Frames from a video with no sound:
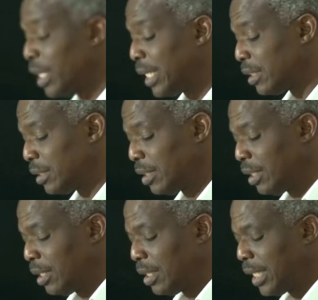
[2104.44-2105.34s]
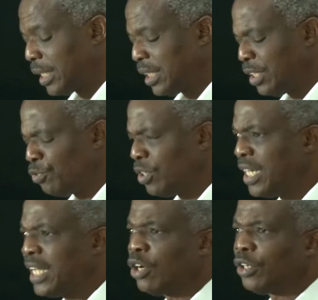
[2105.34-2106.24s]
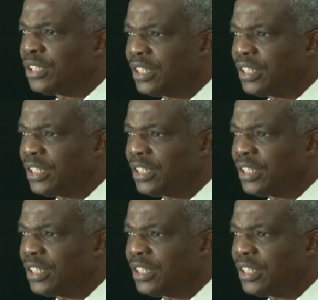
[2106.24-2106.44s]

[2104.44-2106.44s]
correct, that even Lagos